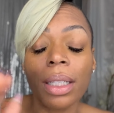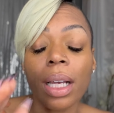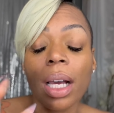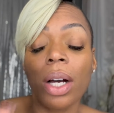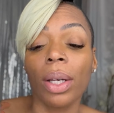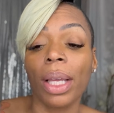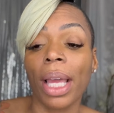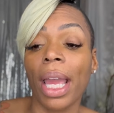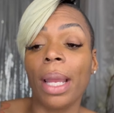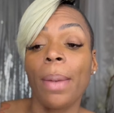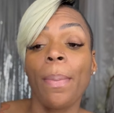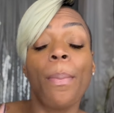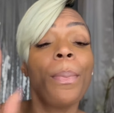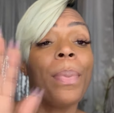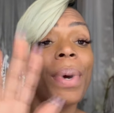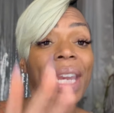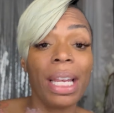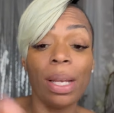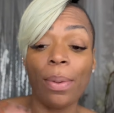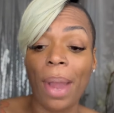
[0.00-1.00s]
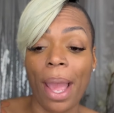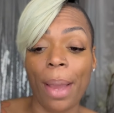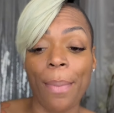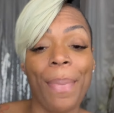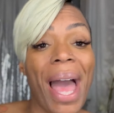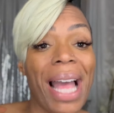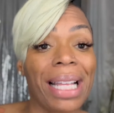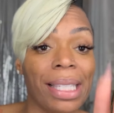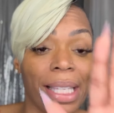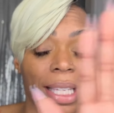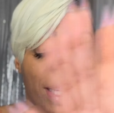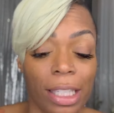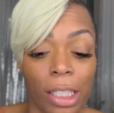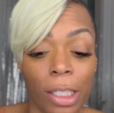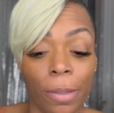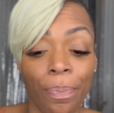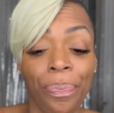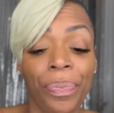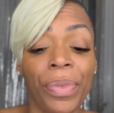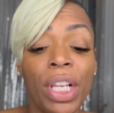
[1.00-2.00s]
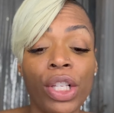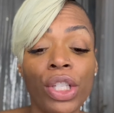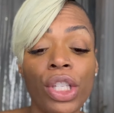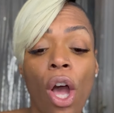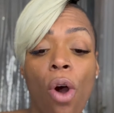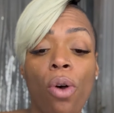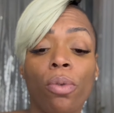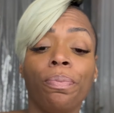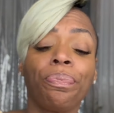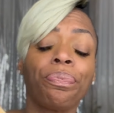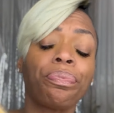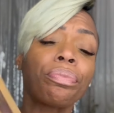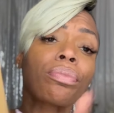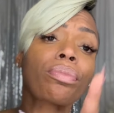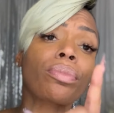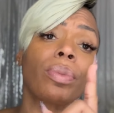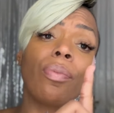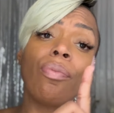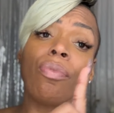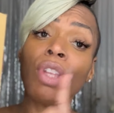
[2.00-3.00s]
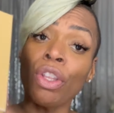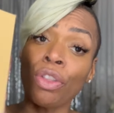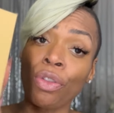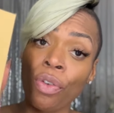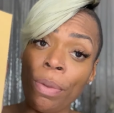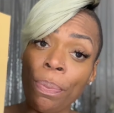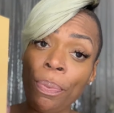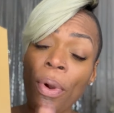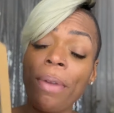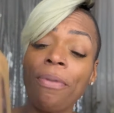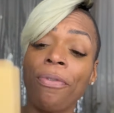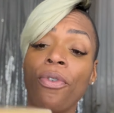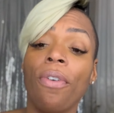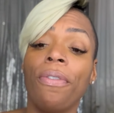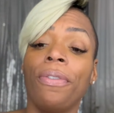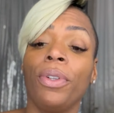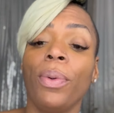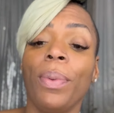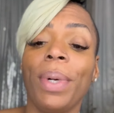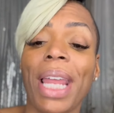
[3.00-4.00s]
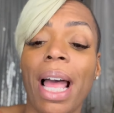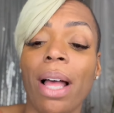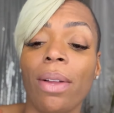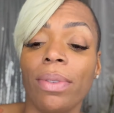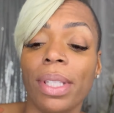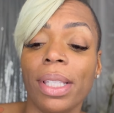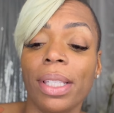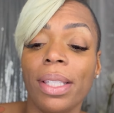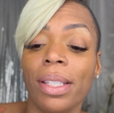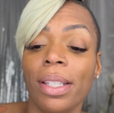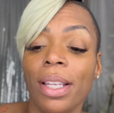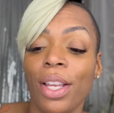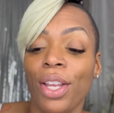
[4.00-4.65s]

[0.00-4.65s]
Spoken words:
Okay, but anyway, back to this. So, 3.4 fluid ounce.